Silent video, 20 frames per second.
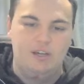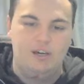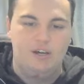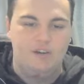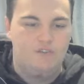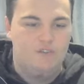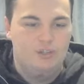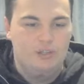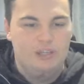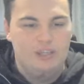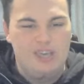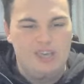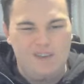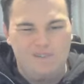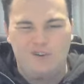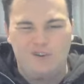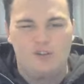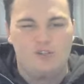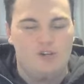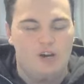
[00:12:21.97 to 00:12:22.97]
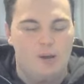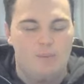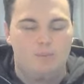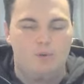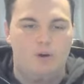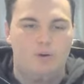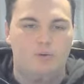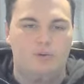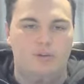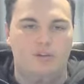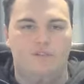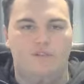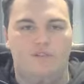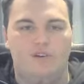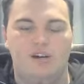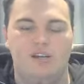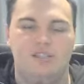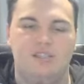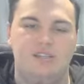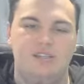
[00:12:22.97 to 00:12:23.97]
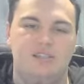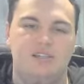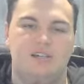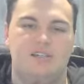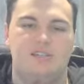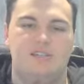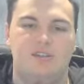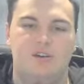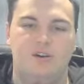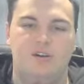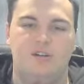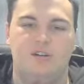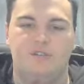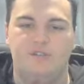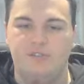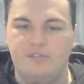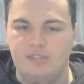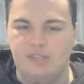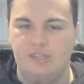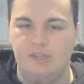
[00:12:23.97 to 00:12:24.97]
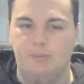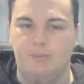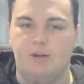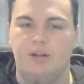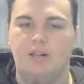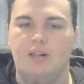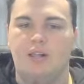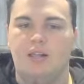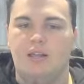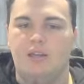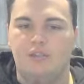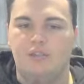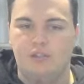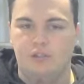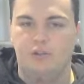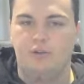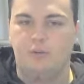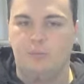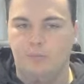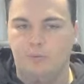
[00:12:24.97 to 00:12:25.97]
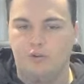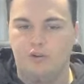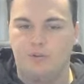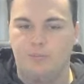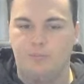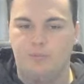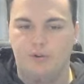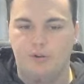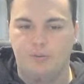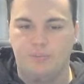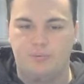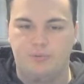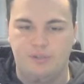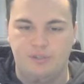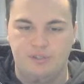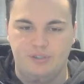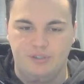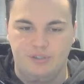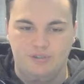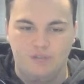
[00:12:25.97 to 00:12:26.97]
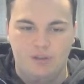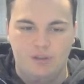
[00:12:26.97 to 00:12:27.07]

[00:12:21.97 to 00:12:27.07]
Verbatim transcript: I feel like every time Colgan fights, he does kind of seem to look more and more impressive.